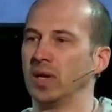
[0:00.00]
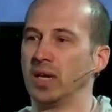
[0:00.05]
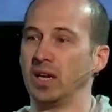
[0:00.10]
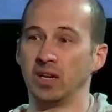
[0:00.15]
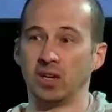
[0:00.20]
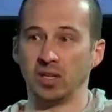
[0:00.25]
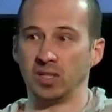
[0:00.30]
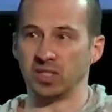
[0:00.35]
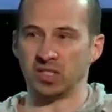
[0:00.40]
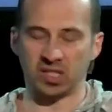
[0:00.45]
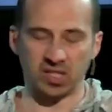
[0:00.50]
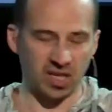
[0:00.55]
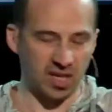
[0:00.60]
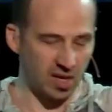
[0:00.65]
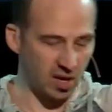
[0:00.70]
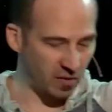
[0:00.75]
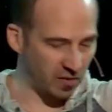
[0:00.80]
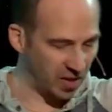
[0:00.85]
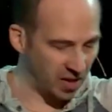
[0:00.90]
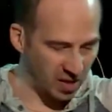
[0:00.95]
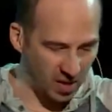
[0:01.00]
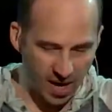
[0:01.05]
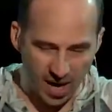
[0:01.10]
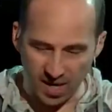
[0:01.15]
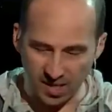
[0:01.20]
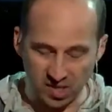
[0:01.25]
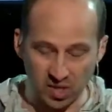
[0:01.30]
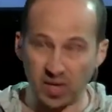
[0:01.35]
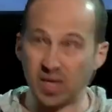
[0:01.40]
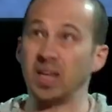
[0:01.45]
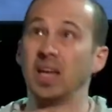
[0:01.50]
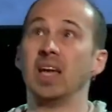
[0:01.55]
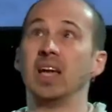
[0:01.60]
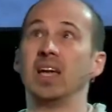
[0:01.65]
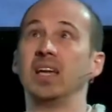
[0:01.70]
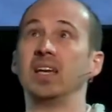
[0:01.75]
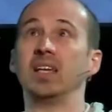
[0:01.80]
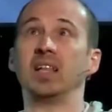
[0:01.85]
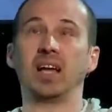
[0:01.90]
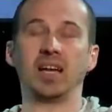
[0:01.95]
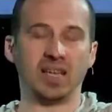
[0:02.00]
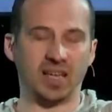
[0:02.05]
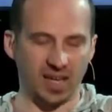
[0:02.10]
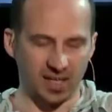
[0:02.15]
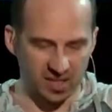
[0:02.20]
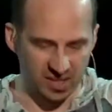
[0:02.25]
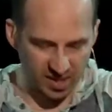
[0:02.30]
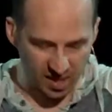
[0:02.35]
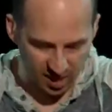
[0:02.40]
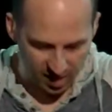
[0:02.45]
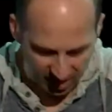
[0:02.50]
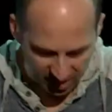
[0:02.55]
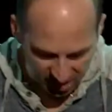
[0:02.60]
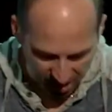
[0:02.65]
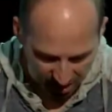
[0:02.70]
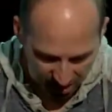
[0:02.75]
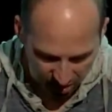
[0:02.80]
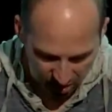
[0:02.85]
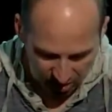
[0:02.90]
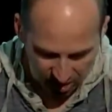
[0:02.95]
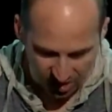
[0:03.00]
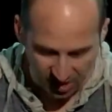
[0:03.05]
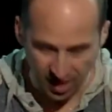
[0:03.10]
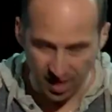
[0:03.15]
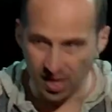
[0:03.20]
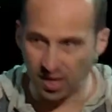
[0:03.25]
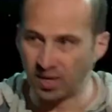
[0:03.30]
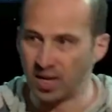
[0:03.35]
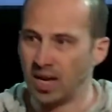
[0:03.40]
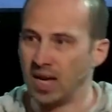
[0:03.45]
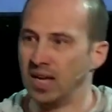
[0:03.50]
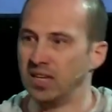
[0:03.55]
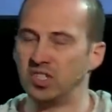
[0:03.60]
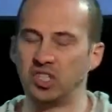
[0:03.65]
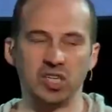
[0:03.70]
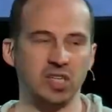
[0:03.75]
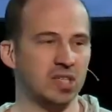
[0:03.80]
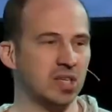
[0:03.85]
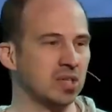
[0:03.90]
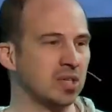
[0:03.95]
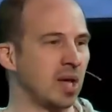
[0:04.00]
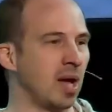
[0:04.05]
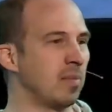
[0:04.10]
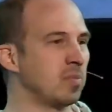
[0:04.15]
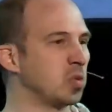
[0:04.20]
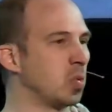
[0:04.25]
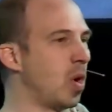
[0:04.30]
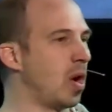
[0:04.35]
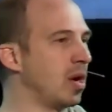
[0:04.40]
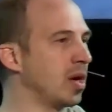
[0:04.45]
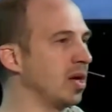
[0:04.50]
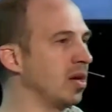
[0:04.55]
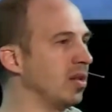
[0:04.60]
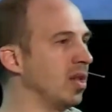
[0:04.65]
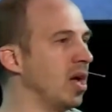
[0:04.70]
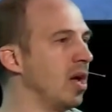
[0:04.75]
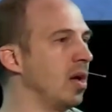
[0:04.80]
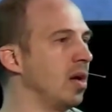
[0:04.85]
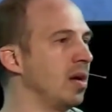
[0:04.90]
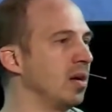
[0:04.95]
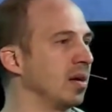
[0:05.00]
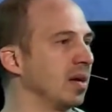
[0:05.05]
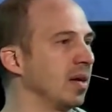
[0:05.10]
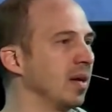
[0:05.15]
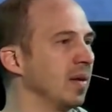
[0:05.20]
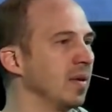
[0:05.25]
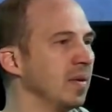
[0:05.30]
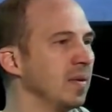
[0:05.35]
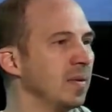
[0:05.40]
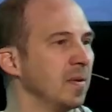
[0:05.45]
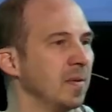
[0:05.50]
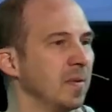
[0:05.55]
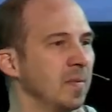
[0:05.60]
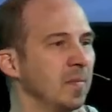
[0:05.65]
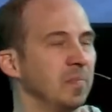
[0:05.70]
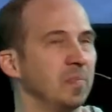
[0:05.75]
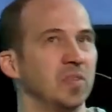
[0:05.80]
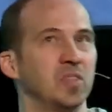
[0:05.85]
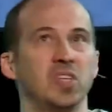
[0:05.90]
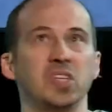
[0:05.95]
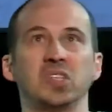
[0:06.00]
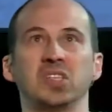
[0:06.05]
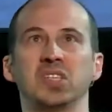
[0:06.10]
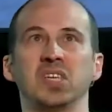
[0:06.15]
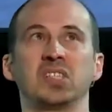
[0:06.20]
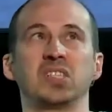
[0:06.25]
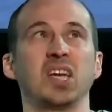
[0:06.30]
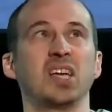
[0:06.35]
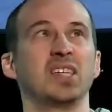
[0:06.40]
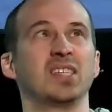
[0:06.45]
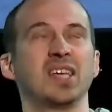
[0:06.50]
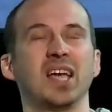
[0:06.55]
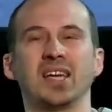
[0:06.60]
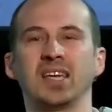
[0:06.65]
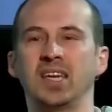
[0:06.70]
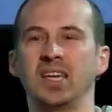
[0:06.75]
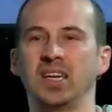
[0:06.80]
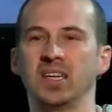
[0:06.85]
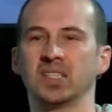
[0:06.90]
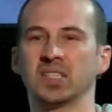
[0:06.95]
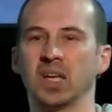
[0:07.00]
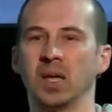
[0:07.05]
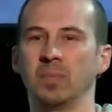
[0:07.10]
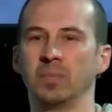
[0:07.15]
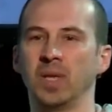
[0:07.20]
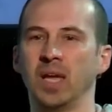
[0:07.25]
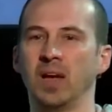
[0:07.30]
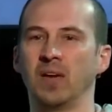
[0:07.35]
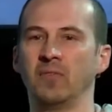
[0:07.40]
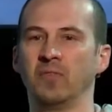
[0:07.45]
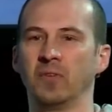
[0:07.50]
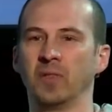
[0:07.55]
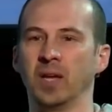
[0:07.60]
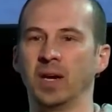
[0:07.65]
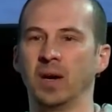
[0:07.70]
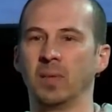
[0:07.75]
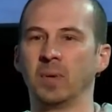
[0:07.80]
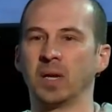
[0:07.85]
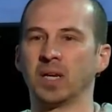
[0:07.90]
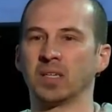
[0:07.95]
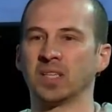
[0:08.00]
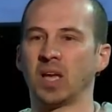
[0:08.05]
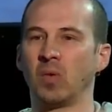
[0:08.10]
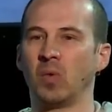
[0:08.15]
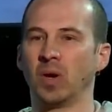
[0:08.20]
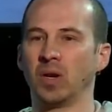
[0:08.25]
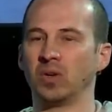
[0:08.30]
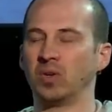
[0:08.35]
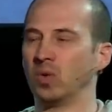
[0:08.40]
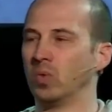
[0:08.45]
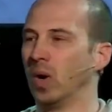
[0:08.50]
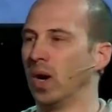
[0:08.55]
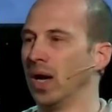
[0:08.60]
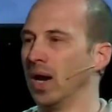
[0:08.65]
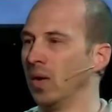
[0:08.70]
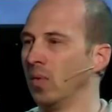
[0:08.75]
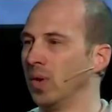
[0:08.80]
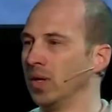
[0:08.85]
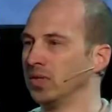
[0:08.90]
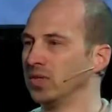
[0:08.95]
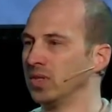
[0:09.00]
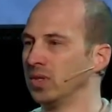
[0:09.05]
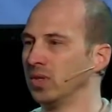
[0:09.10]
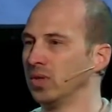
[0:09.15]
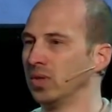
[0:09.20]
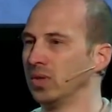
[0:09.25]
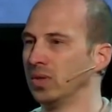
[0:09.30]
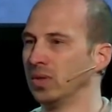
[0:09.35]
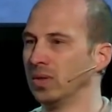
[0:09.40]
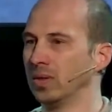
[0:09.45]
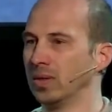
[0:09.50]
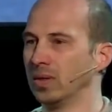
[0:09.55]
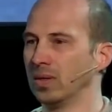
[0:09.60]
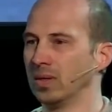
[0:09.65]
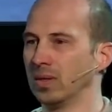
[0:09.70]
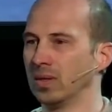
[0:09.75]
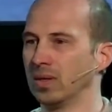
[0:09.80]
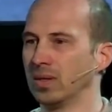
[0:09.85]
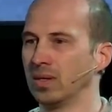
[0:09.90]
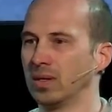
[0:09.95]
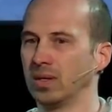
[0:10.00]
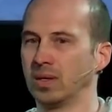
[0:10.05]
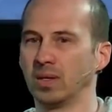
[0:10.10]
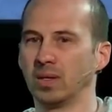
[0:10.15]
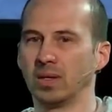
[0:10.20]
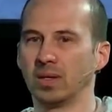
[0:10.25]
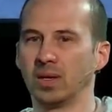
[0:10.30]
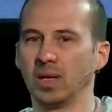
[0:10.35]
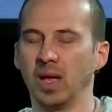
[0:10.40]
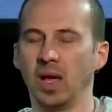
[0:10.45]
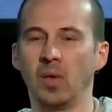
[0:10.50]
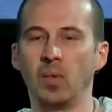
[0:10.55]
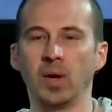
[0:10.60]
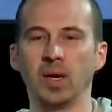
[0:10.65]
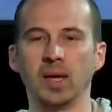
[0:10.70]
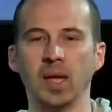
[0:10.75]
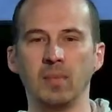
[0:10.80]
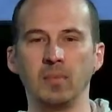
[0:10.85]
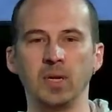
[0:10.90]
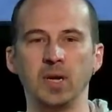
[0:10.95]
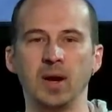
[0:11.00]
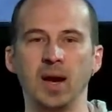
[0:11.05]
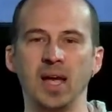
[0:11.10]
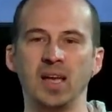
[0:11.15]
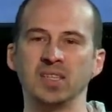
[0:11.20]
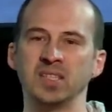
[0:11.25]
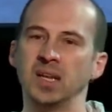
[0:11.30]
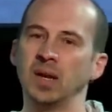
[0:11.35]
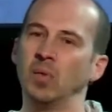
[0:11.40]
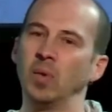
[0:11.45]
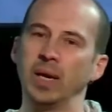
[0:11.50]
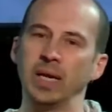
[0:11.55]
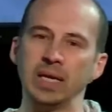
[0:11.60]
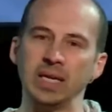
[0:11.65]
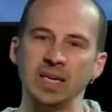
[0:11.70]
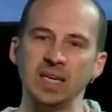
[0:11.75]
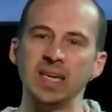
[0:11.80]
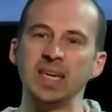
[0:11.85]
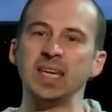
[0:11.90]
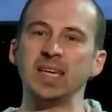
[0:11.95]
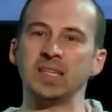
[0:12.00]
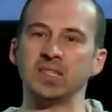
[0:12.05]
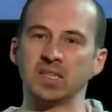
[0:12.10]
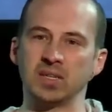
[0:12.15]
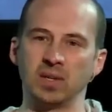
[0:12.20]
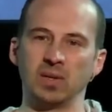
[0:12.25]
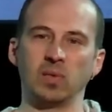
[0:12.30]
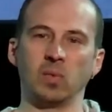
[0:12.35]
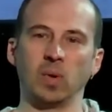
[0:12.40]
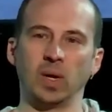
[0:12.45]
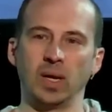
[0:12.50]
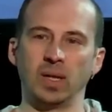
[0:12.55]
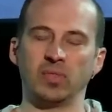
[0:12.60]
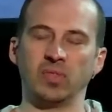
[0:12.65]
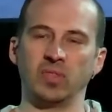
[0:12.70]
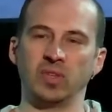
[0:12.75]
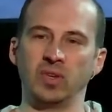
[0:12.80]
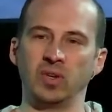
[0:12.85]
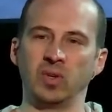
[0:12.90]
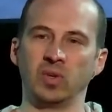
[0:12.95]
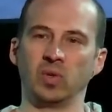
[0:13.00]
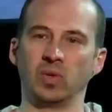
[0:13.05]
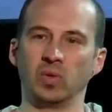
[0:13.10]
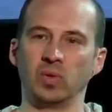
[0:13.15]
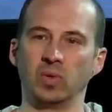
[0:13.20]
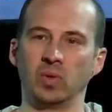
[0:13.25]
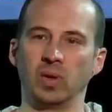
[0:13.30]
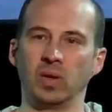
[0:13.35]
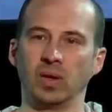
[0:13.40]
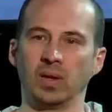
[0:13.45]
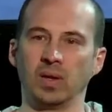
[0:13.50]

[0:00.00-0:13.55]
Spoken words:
He couldn't see over the crowd, so he like gets there, and he's like looking down. Jesus comes walking along. Jesus says, hey, Zacchaeus, come down from there, because I want to do what? I want to come to your house, and I want to eat with you.